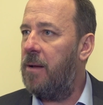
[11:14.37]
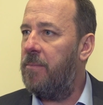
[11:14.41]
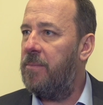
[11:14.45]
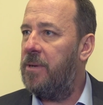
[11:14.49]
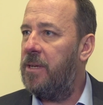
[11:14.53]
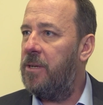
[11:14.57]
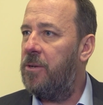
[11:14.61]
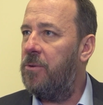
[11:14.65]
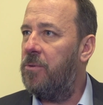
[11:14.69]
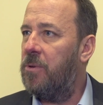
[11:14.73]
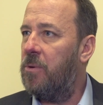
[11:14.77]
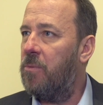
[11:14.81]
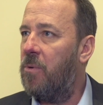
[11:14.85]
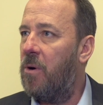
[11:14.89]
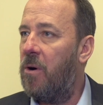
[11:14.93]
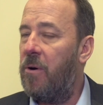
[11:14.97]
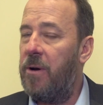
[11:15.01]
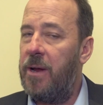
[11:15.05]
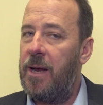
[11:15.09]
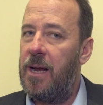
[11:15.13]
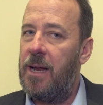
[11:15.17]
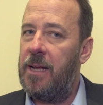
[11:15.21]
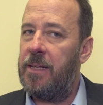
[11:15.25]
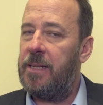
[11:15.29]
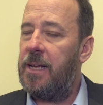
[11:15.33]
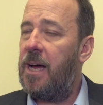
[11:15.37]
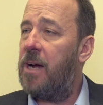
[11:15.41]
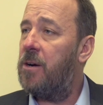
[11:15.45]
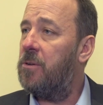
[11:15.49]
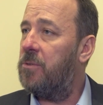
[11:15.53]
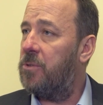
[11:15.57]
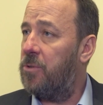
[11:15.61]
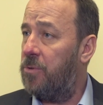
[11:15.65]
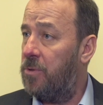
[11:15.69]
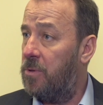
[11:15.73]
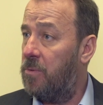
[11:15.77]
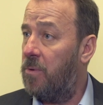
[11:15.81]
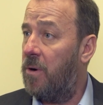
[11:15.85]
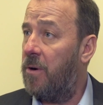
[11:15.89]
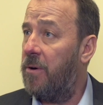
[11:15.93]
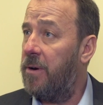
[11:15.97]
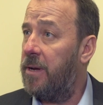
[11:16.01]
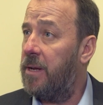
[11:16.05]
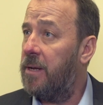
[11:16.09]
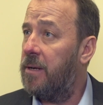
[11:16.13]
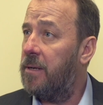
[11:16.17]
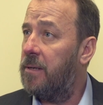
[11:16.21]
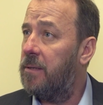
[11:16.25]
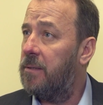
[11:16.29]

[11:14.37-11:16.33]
Let me do the worrying, let Darryl do the worrying.